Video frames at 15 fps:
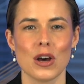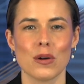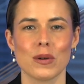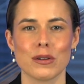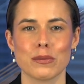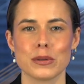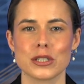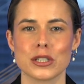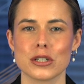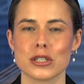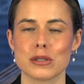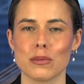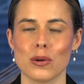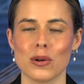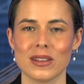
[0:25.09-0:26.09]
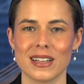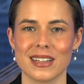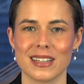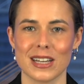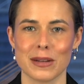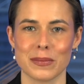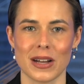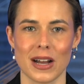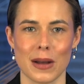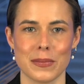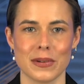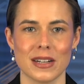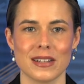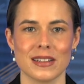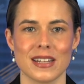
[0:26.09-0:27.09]
We've produced more lithium
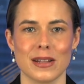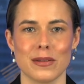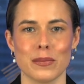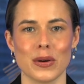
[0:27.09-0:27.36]
carbonate than